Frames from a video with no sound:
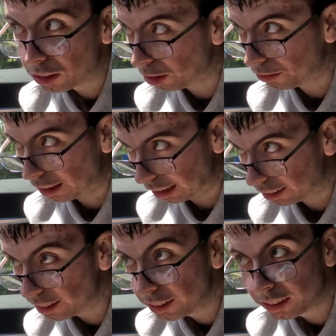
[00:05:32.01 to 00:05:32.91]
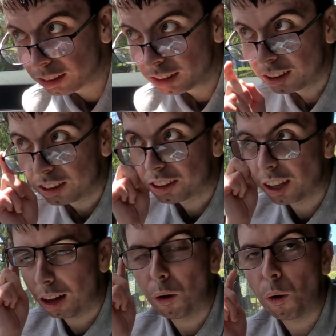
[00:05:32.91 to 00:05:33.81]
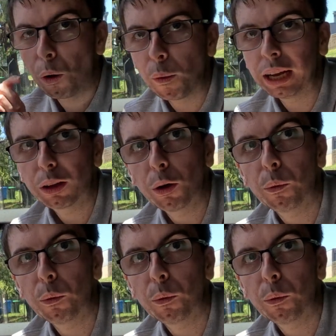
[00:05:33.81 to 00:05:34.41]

do finances. So always